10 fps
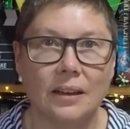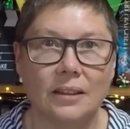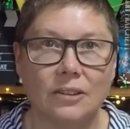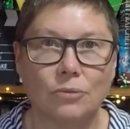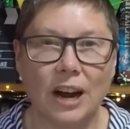
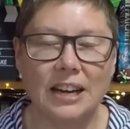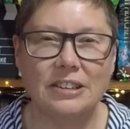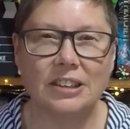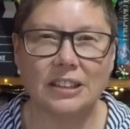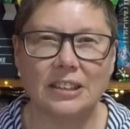the rain
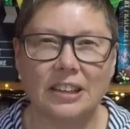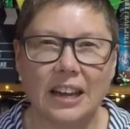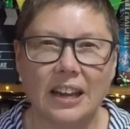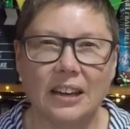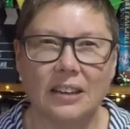didn't
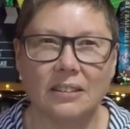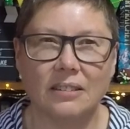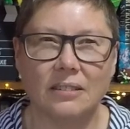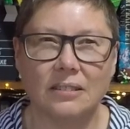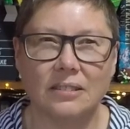get
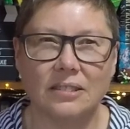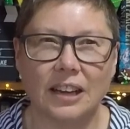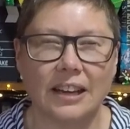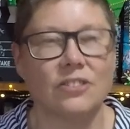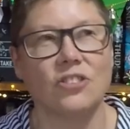
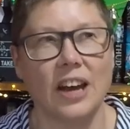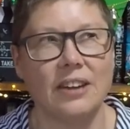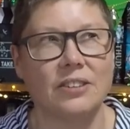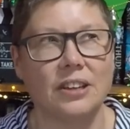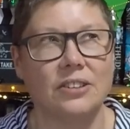like it
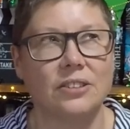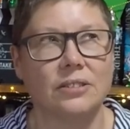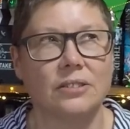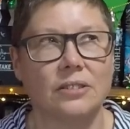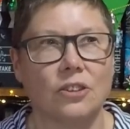started
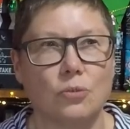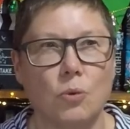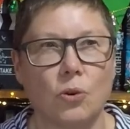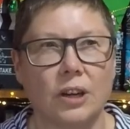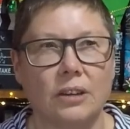this
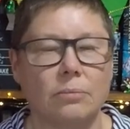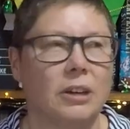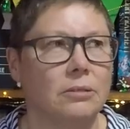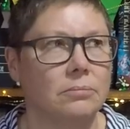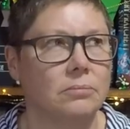morning.
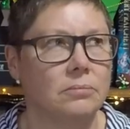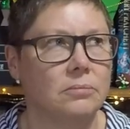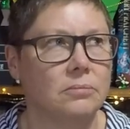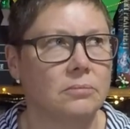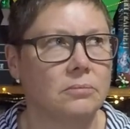Well,
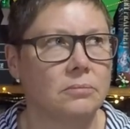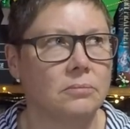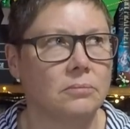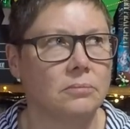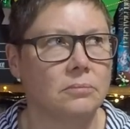
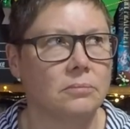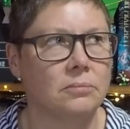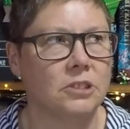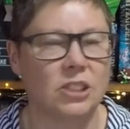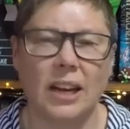
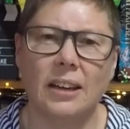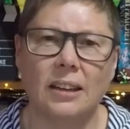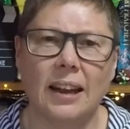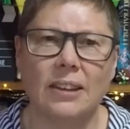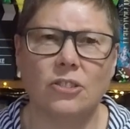
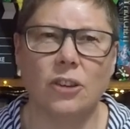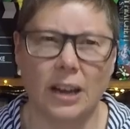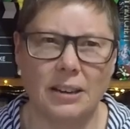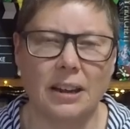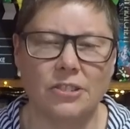started last
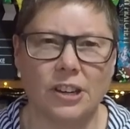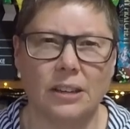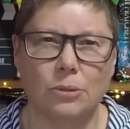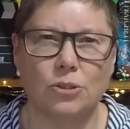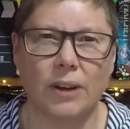night actually.
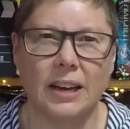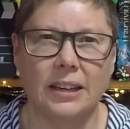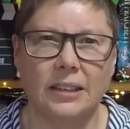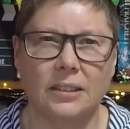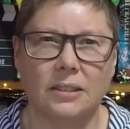It was
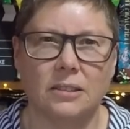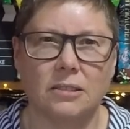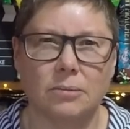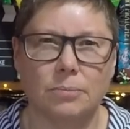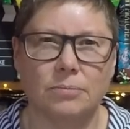raining
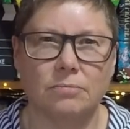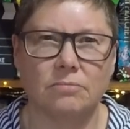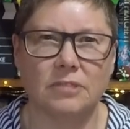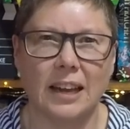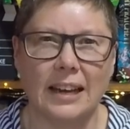
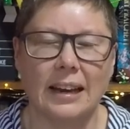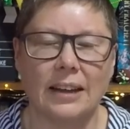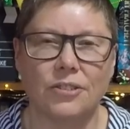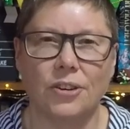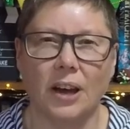late
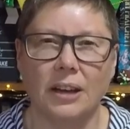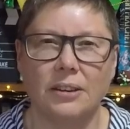last night,